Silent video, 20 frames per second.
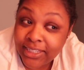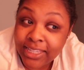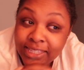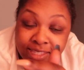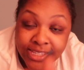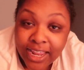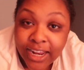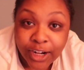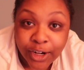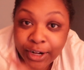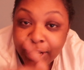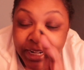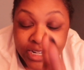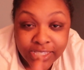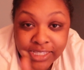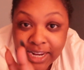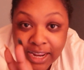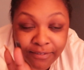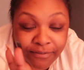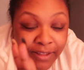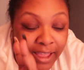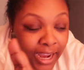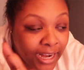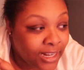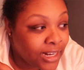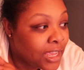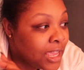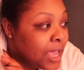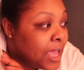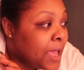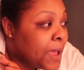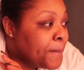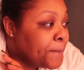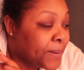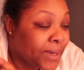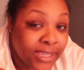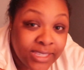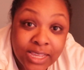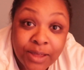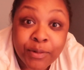It's not gray and it's not fine.
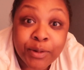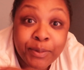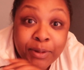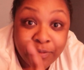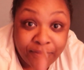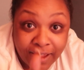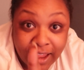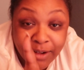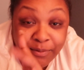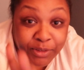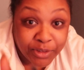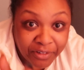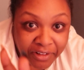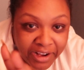Because I would be fine with